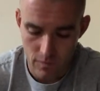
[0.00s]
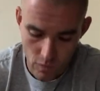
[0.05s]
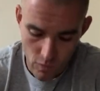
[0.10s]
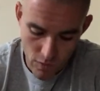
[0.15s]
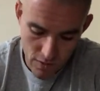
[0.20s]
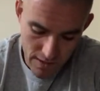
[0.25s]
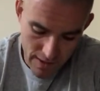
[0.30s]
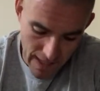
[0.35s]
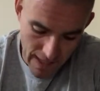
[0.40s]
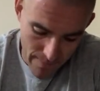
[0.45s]

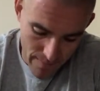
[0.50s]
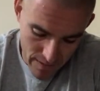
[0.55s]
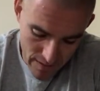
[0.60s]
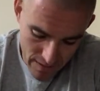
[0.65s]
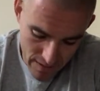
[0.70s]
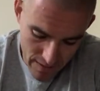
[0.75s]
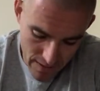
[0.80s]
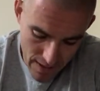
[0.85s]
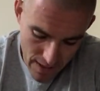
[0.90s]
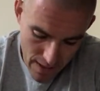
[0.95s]
What time is
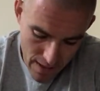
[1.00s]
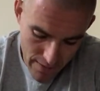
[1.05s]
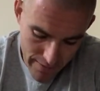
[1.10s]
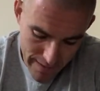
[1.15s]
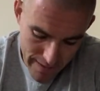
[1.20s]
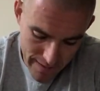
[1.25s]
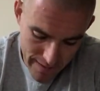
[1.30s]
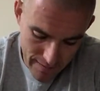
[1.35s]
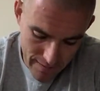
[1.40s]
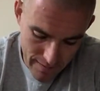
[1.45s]
it there?
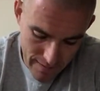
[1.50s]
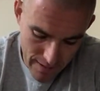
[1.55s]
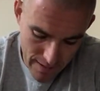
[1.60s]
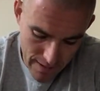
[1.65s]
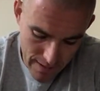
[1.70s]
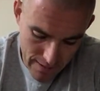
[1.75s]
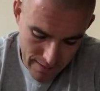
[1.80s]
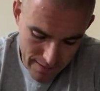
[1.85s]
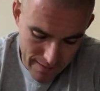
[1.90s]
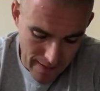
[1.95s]
It's
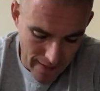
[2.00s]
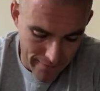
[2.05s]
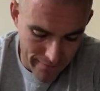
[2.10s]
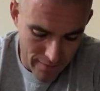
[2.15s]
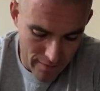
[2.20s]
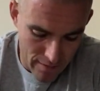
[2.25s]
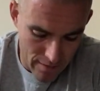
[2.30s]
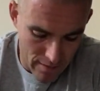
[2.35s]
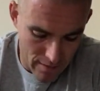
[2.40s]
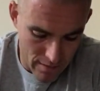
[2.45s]
uh,
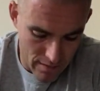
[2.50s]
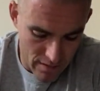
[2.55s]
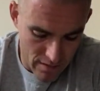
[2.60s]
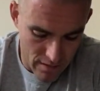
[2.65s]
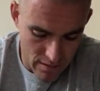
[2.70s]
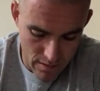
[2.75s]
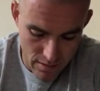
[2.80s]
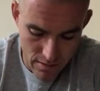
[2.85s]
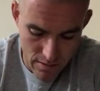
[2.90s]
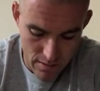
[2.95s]

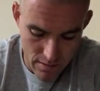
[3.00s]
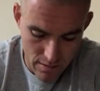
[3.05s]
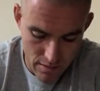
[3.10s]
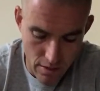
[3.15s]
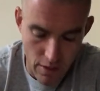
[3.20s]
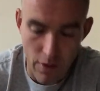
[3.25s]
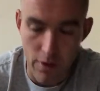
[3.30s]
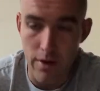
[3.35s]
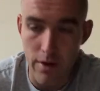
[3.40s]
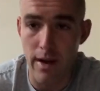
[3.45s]

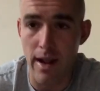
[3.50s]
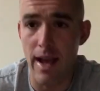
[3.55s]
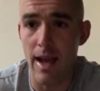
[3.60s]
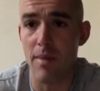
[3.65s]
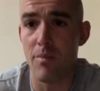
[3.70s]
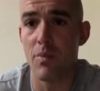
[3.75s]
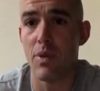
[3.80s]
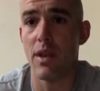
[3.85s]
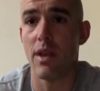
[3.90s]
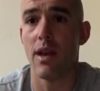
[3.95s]

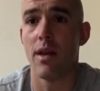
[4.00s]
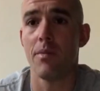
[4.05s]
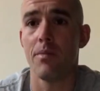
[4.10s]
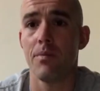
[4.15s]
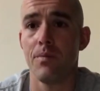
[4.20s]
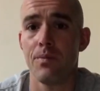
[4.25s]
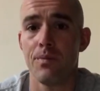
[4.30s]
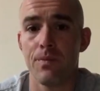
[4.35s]
7.39 p.m.